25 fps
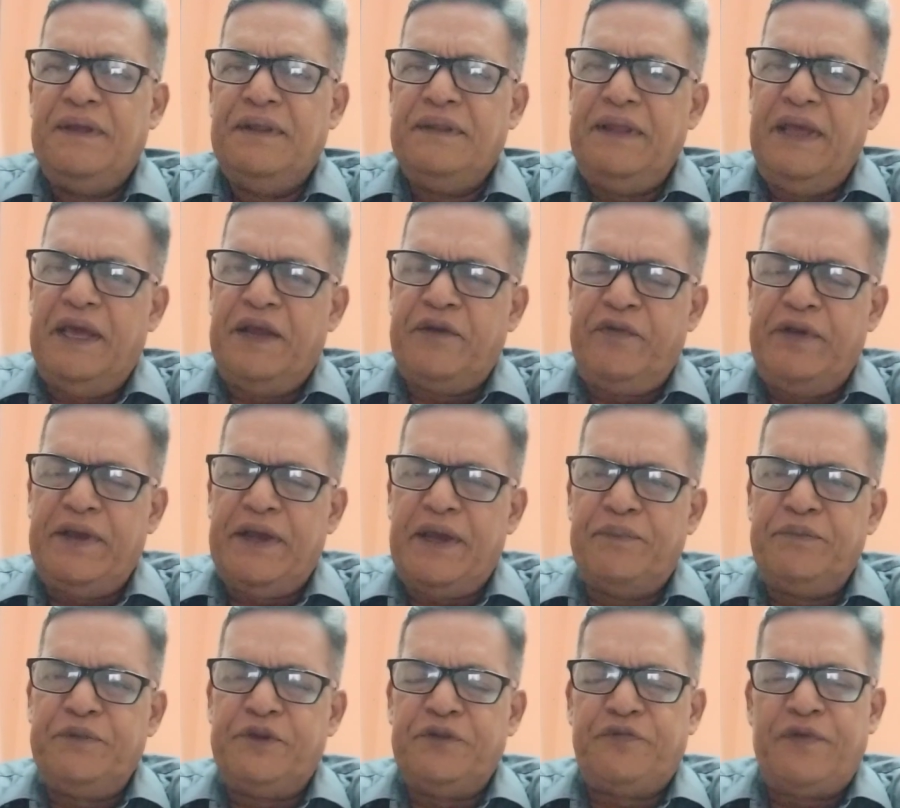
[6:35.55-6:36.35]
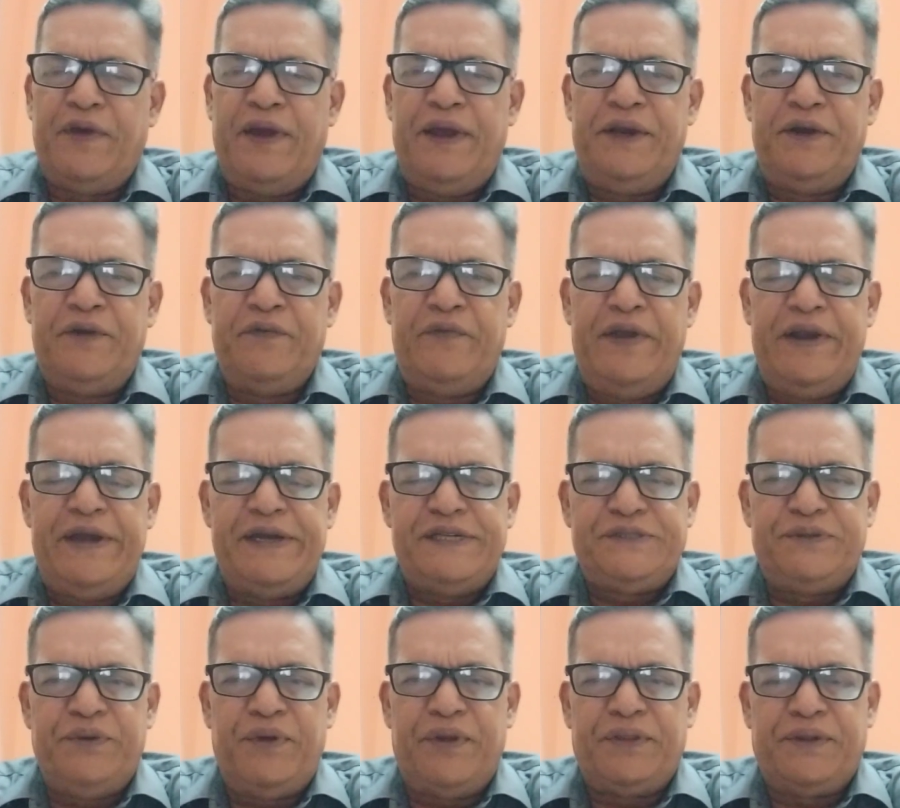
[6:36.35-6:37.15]
There we come to find
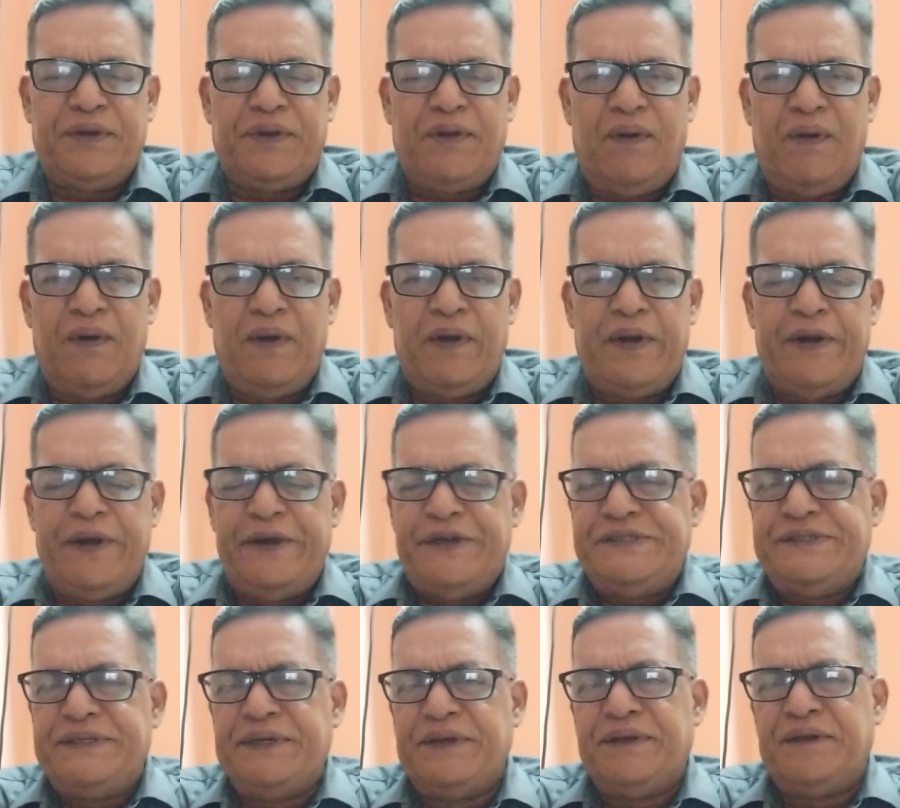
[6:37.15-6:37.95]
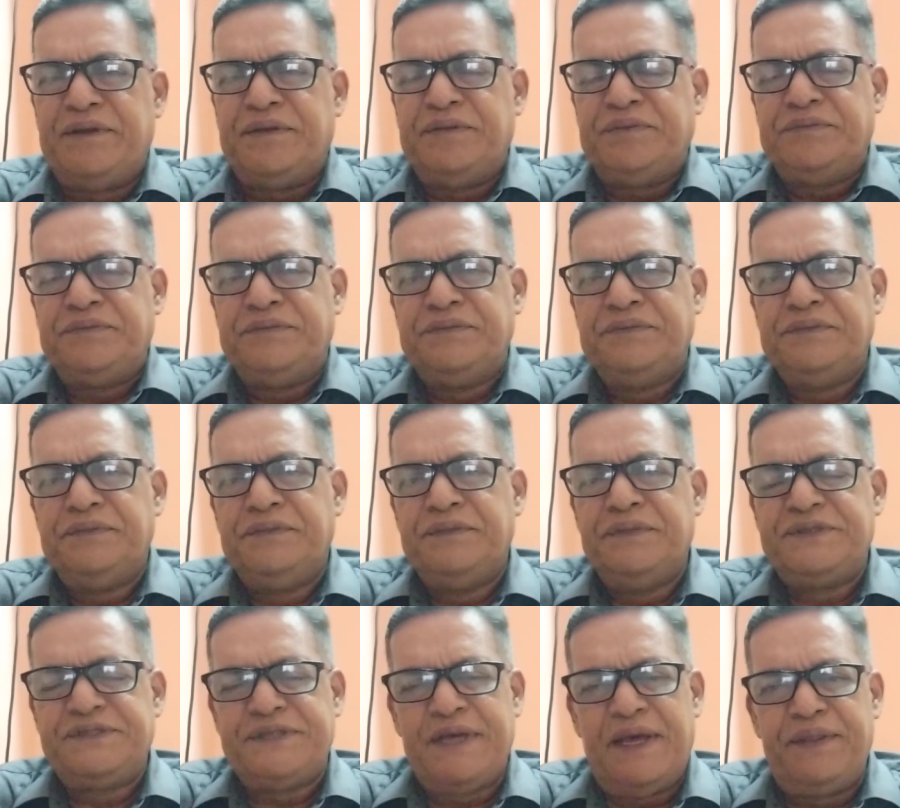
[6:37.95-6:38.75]
Wordsworth, Coleridge,
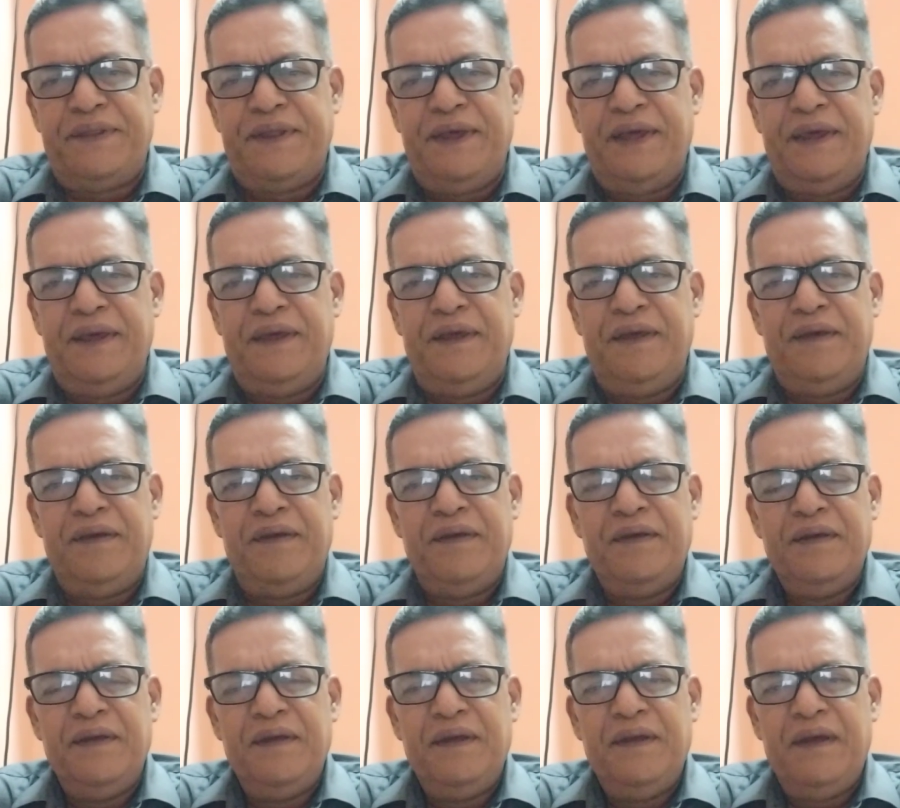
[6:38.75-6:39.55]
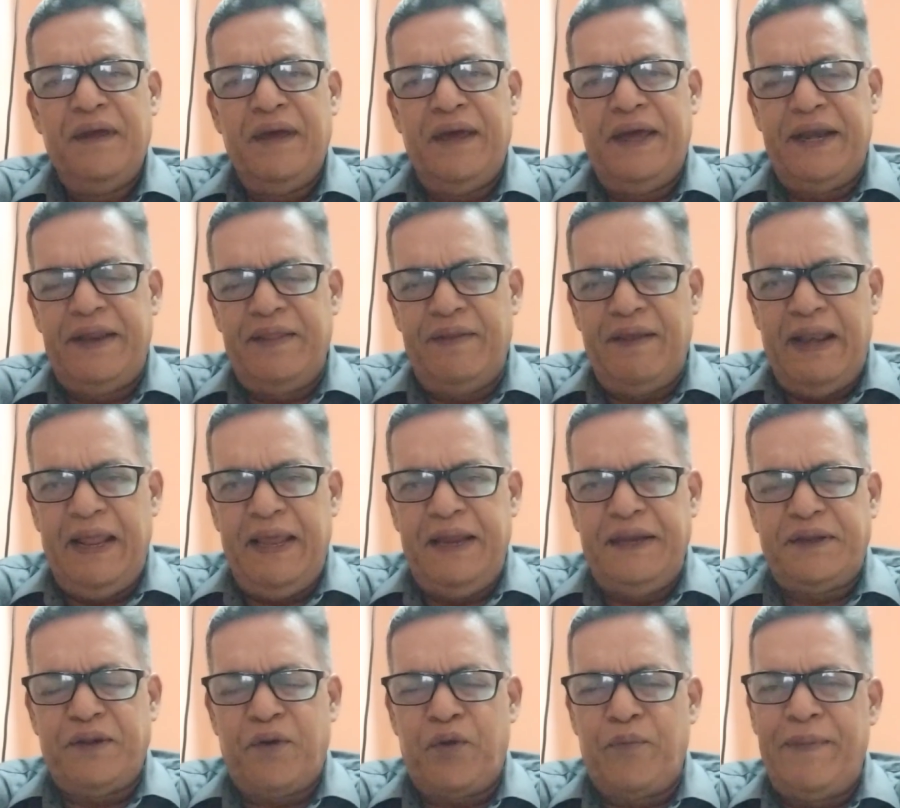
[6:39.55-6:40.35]
Southey, and the
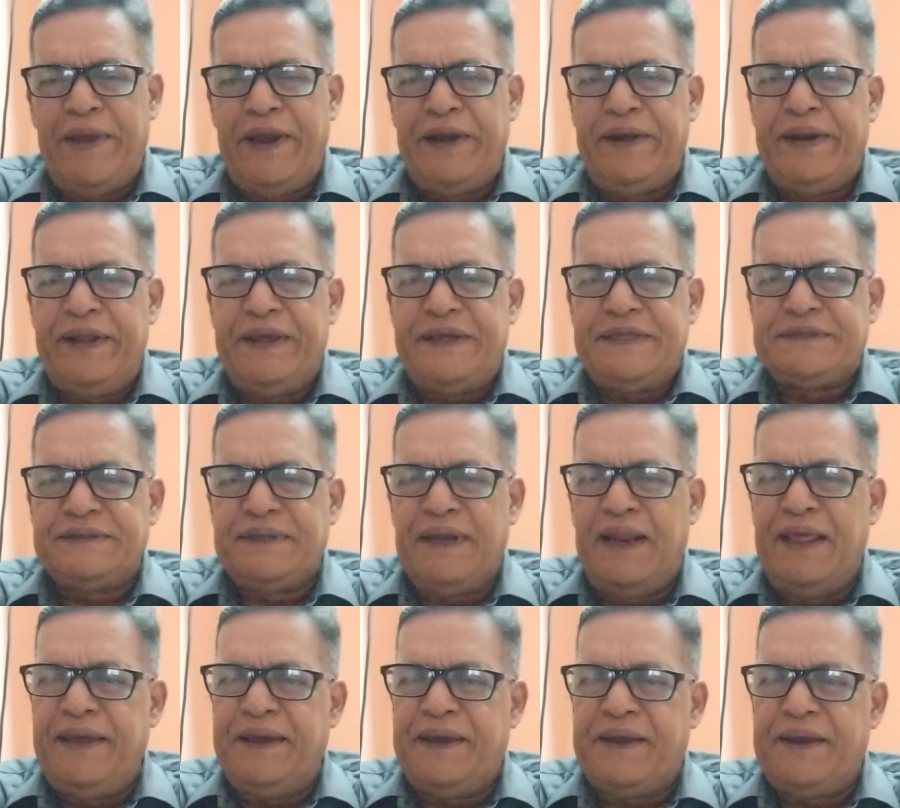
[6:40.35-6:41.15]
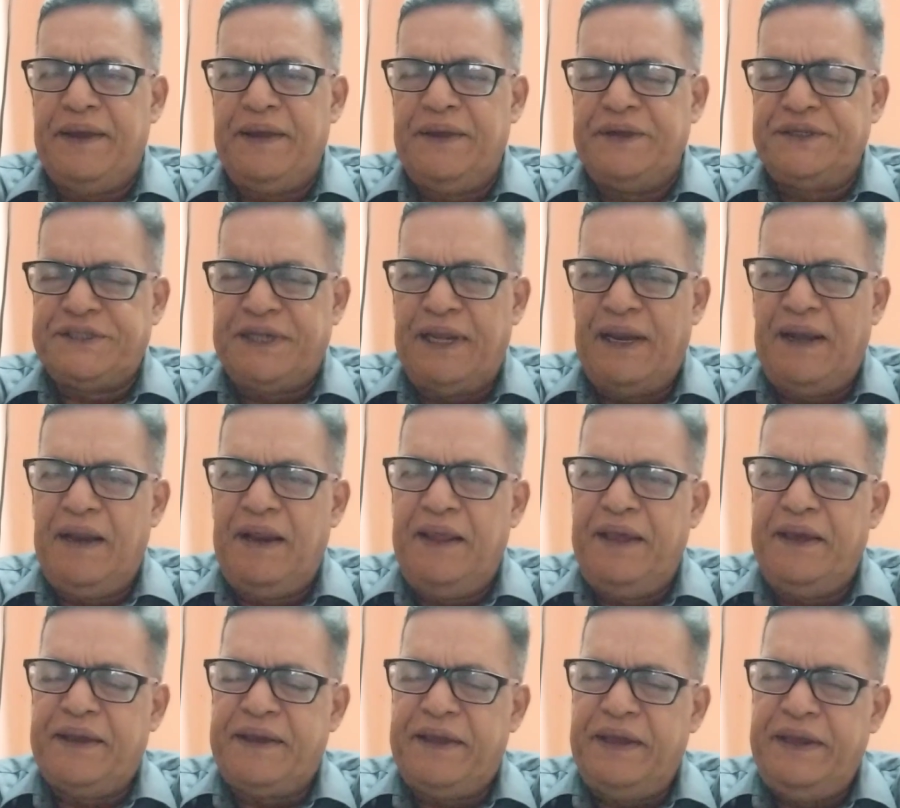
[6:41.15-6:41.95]
late romantics like
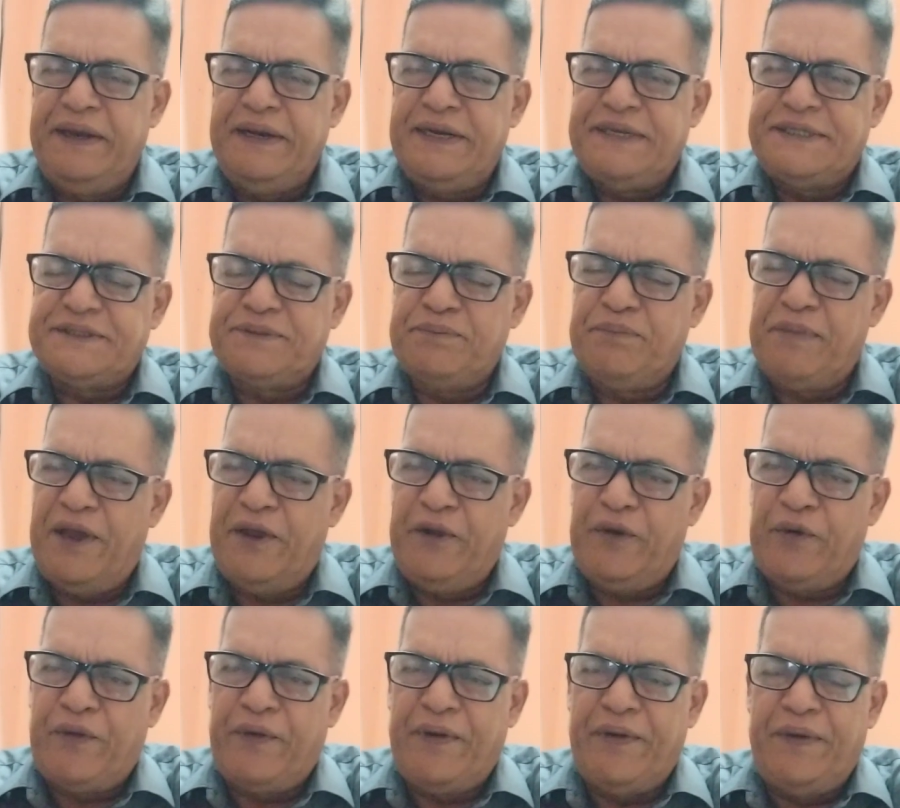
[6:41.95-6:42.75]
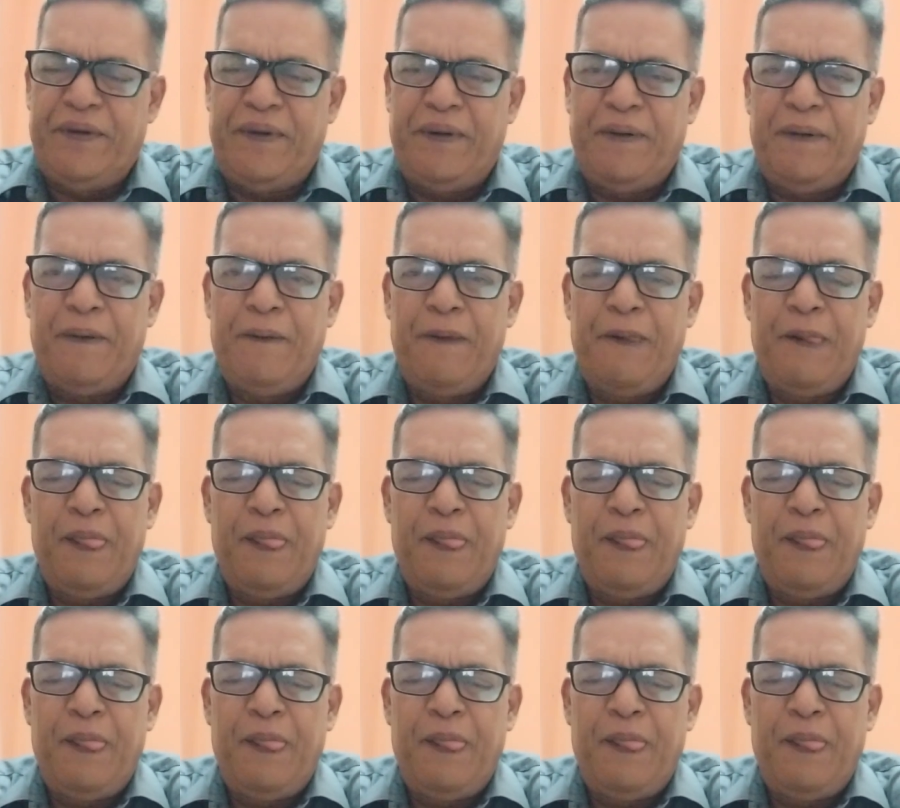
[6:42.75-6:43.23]
Shelley, Keats, Byron,